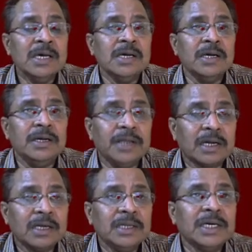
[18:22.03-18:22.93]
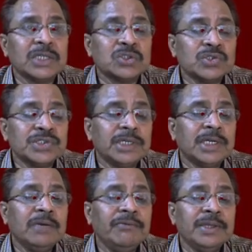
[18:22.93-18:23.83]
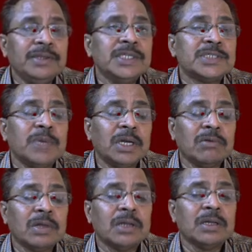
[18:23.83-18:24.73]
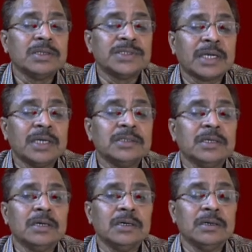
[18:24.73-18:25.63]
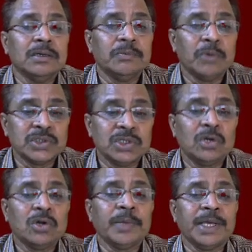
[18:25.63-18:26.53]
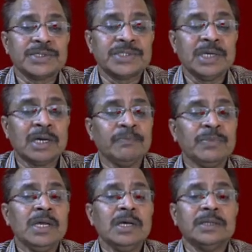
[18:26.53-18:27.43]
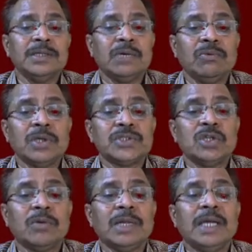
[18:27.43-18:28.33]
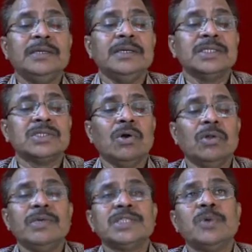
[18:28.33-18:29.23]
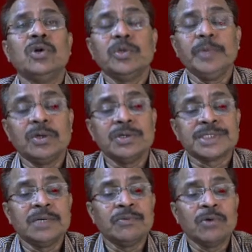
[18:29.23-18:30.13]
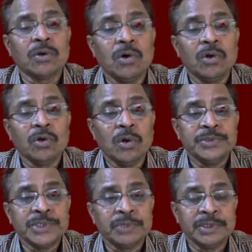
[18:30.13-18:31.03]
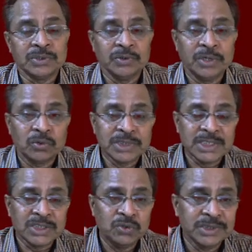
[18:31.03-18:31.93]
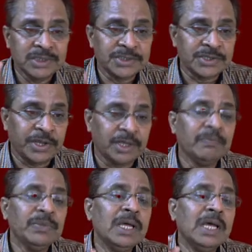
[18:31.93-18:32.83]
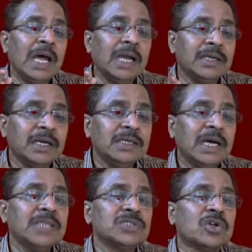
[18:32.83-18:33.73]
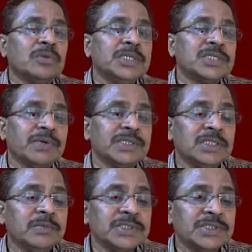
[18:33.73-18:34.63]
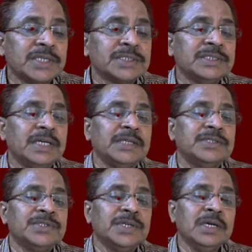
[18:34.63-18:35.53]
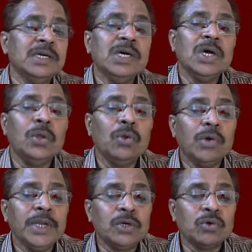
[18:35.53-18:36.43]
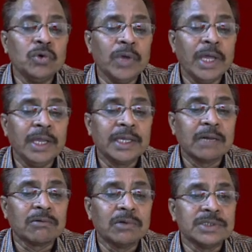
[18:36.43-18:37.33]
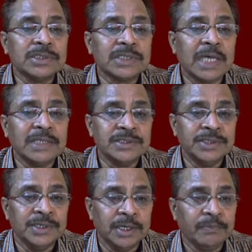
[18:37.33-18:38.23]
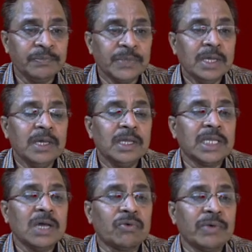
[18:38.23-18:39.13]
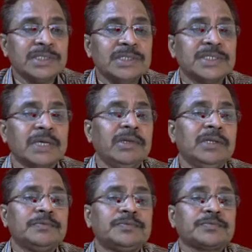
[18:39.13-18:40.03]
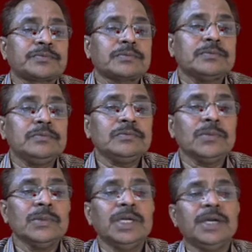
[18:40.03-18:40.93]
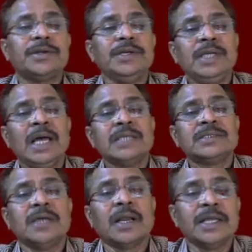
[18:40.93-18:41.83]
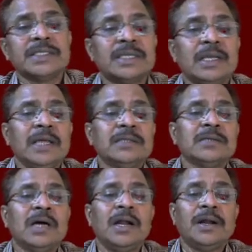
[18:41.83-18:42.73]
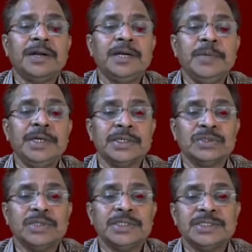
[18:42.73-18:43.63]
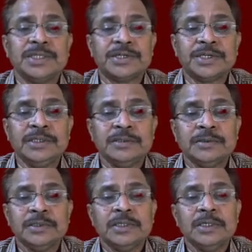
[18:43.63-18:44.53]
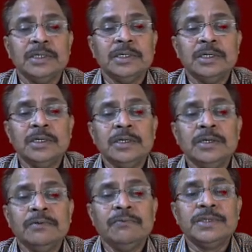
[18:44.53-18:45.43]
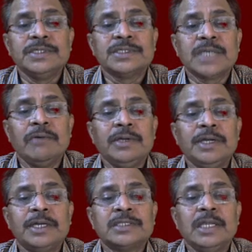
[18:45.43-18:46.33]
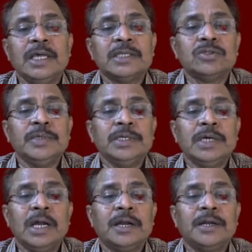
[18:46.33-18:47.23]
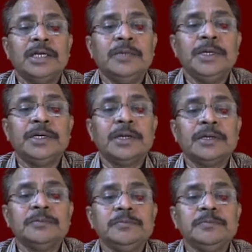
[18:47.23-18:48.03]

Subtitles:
directly associated with this particular second postulate of STR, that velocity of light is always found to be constant for all observers. So you have to just use this trick and get the answer of this question number 6, that is C. No need to do any calculations as here. Now question 7. A train has rest length 100 meters. So this is the train which is having its length to be 100 meter